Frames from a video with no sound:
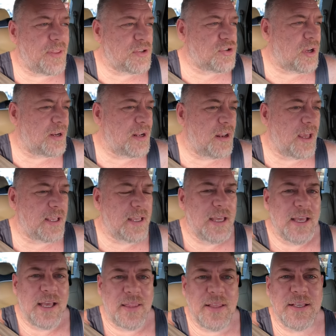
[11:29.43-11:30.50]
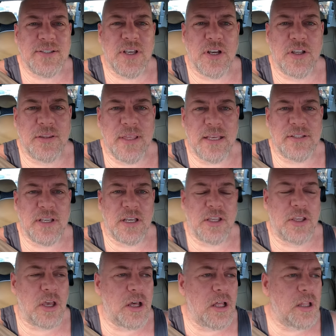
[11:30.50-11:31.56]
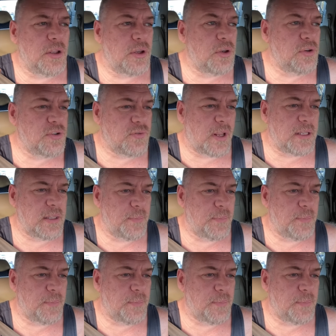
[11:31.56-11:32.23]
They're trying to like, and there's a girl who's running